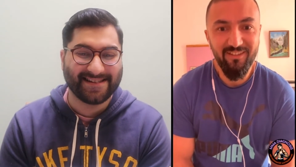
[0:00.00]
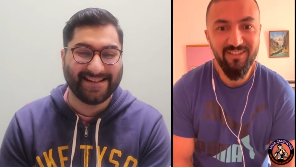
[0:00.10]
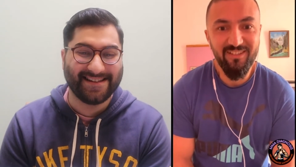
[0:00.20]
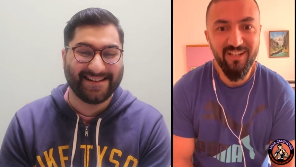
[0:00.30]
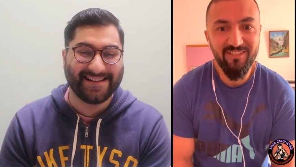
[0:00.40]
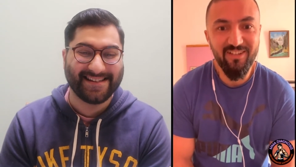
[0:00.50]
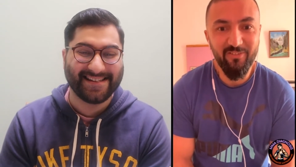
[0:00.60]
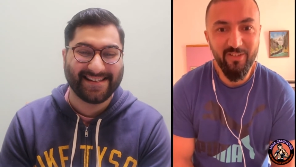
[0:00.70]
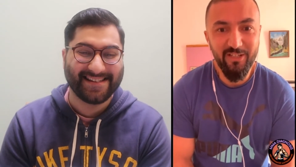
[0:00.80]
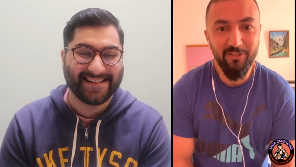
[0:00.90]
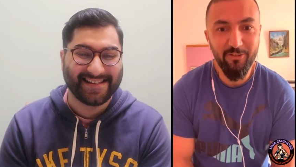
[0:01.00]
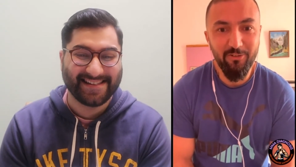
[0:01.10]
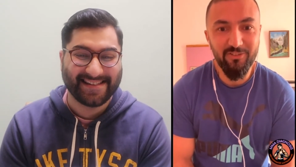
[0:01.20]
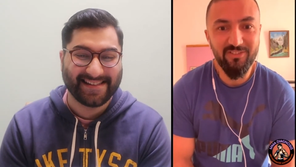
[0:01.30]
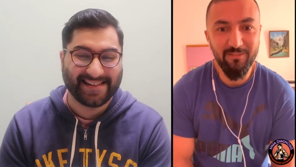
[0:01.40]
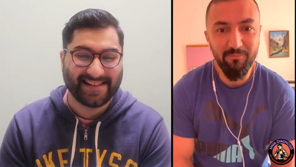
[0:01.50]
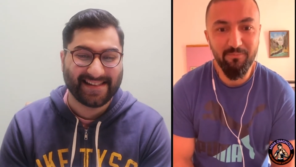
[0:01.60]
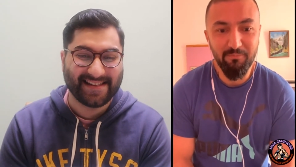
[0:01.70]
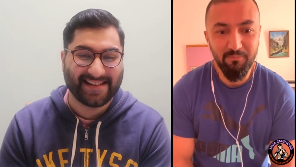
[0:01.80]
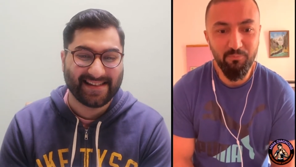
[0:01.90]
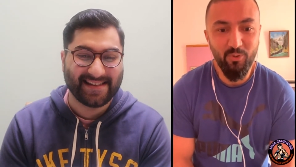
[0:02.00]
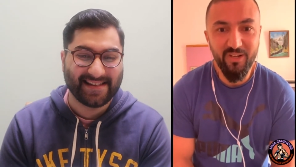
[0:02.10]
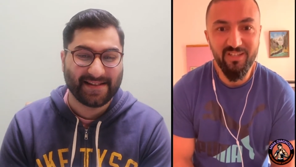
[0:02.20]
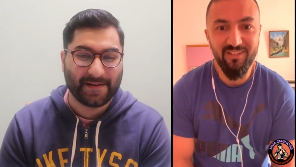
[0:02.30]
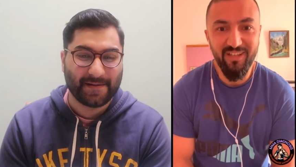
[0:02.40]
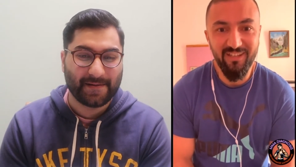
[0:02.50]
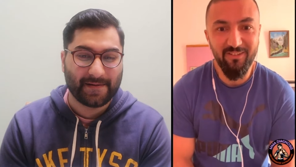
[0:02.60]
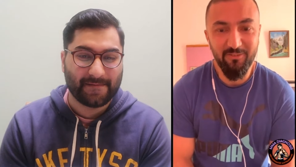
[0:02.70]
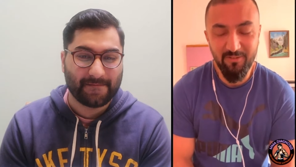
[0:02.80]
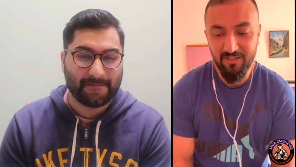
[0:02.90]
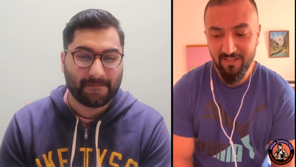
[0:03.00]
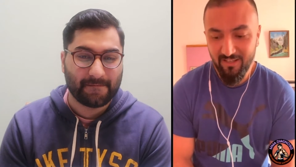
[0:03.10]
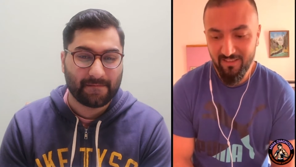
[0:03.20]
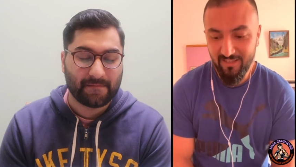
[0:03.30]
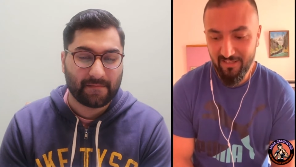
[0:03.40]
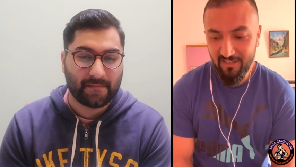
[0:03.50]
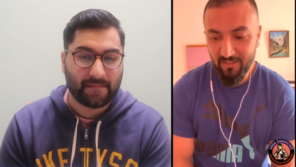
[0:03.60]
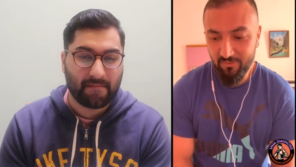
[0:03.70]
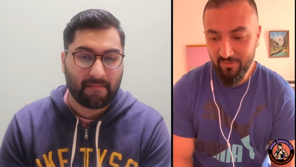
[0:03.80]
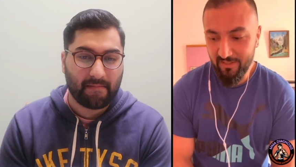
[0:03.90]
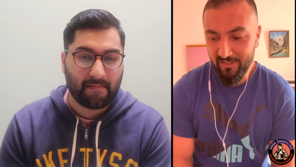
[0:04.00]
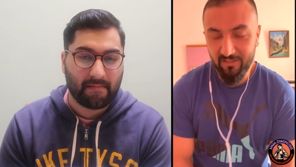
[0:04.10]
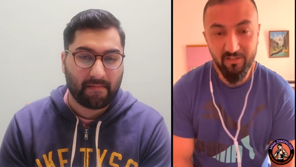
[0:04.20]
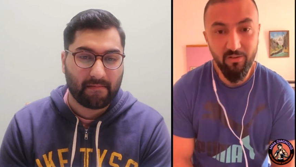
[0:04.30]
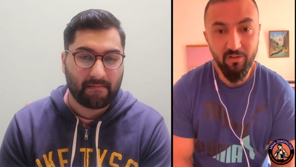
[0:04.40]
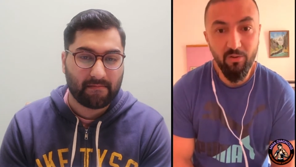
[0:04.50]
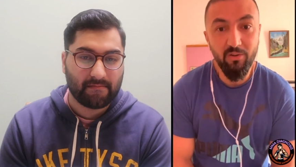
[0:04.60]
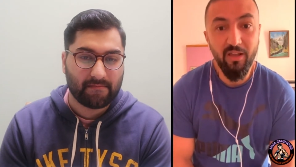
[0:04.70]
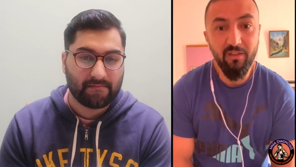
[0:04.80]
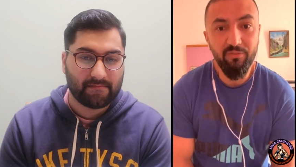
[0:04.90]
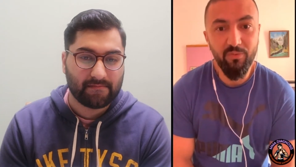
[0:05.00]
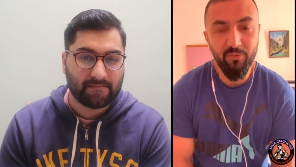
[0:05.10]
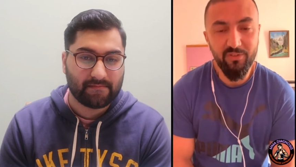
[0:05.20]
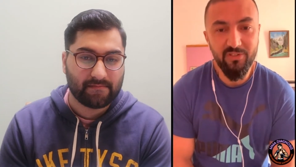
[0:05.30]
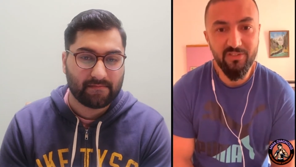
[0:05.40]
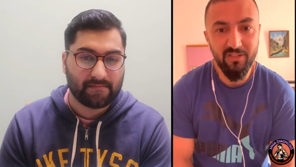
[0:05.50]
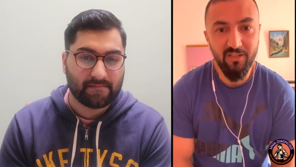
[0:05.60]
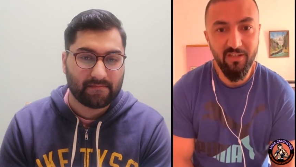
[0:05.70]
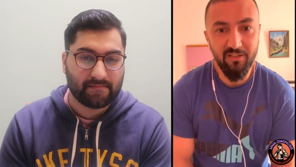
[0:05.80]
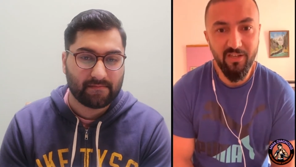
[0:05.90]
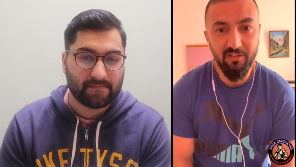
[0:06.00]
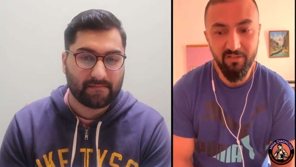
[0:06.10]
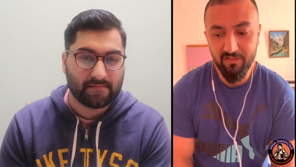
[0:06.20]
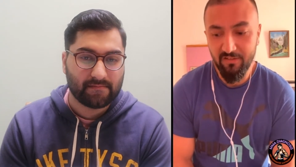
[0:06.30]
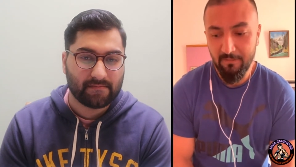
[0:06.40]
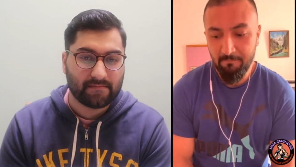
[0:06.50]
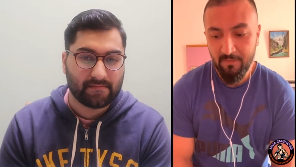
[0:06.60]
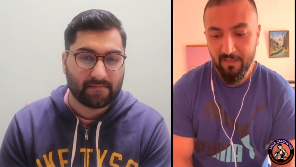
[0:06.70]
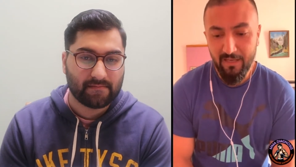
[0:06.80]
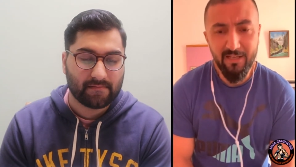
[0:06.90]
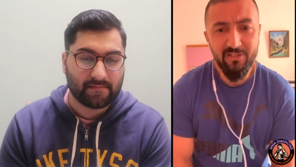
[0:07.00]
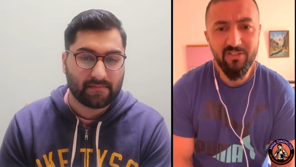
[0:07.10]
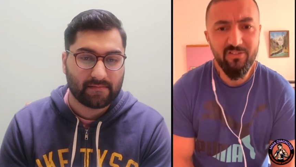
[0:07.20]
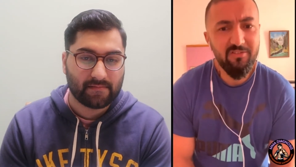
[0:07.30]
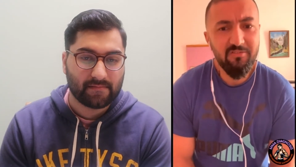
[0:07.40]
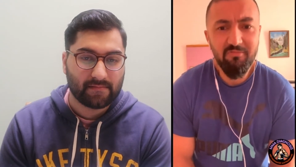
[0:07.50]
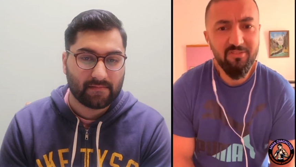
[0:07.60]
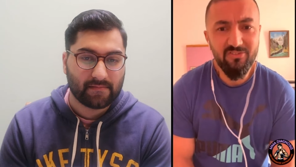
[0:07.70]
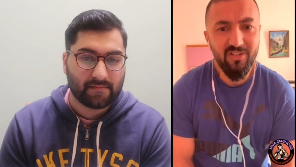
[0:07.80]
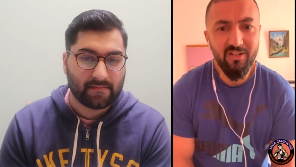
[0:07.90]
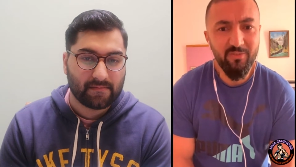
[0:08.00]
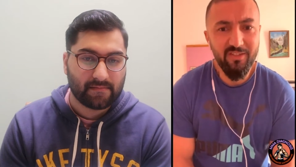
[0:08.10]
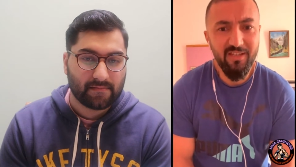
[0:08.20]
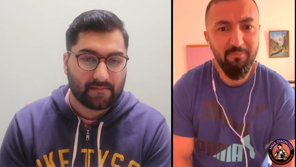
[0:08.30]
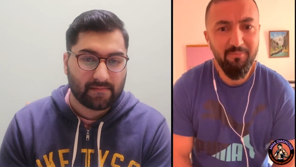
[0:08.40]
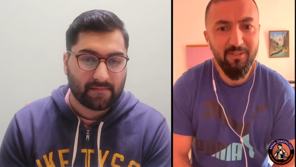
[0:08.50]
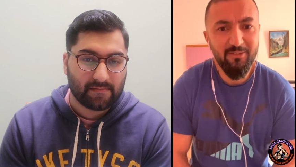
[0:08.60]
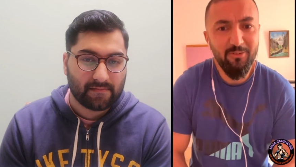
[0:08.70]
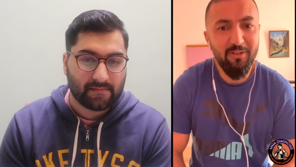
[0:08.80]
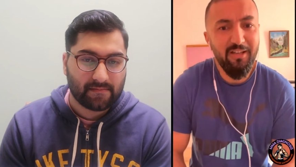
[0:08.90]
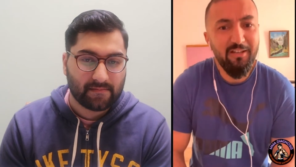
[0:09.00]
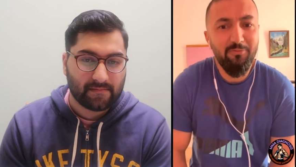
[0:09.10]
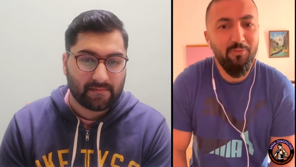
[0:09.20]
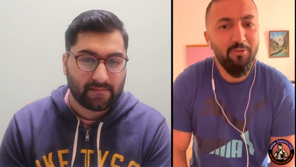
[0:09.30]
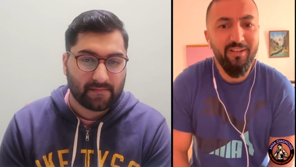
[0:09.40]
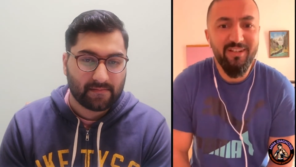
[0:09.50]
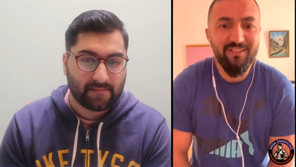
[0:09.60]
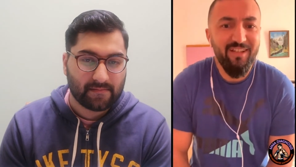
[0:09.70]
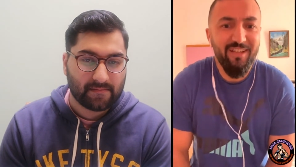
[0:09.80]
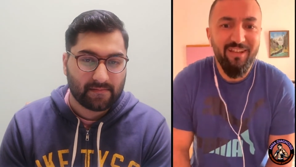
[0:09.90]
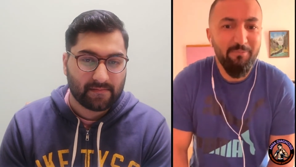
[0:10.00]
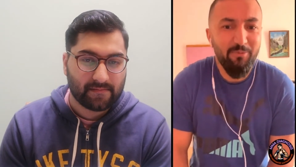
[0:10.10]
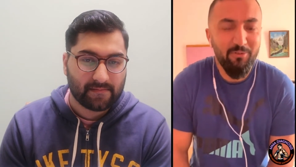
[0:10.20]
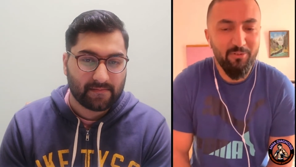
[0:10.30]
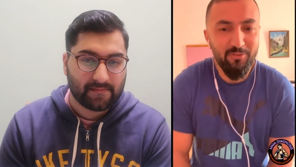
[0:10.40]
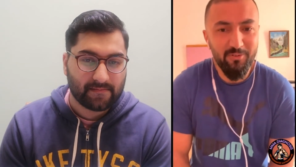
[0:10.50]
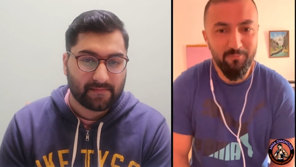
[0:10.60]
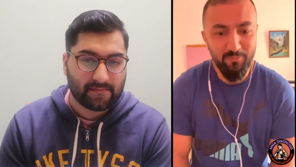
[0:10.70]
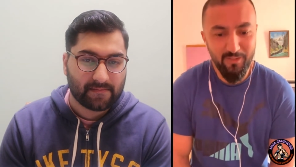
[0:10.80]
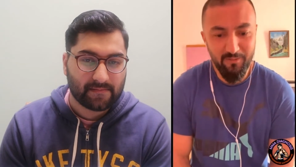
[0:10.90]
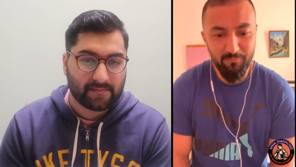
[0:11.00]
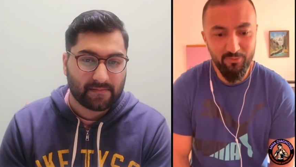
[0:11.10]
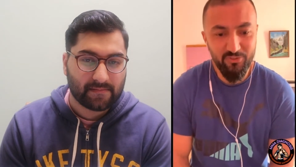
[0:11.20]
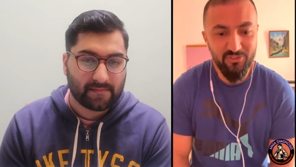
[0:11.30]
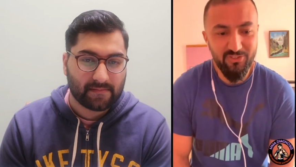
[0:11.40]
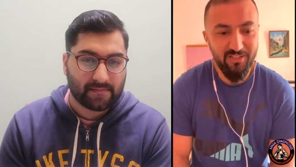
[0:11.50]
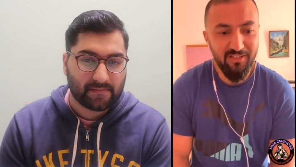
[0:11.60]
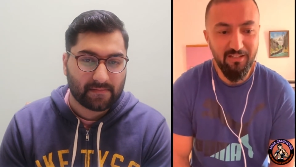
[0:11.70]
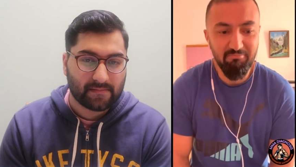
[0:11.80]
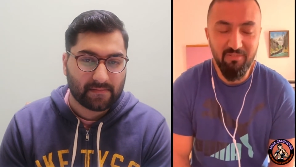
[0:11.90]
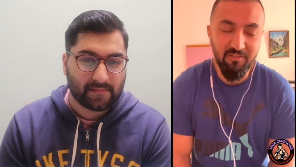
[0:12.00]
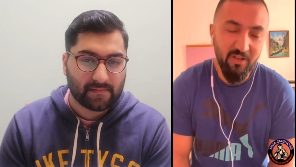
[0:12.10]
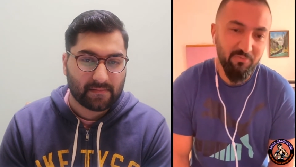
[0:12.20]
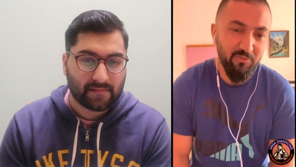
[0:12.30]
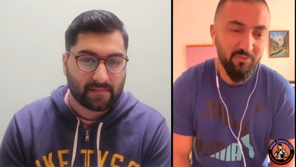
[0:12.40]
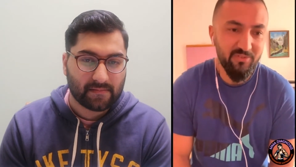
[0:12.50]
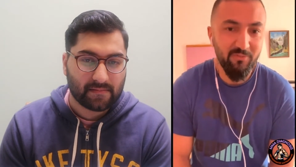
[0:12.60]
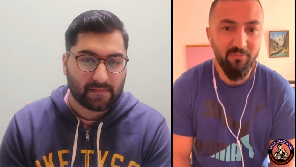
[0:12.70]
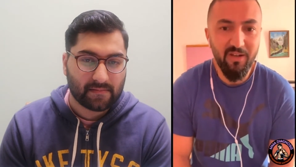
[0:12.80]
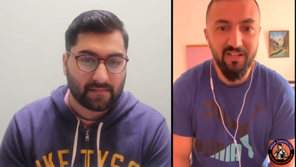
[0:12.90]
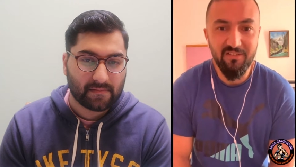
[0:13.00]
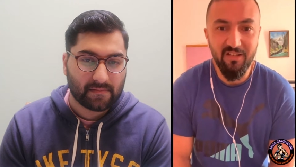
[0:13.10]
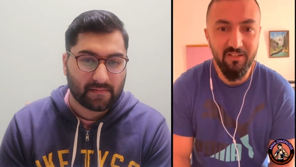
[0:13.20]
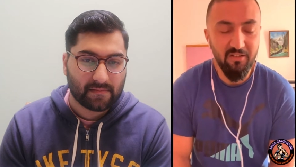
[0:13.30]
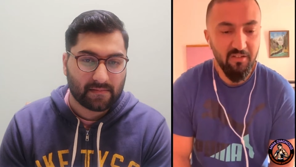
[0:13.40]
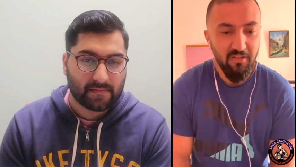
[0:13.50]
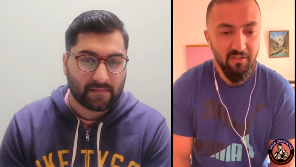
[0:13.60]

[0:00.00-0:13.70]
Speaker 1: these guys are really, you know, on some point, like you know. They give uh, their whole life for this uh, career, and I just start with them. That's all. I mean, four years, like I'm in a good position, and I, I fought some fights. I,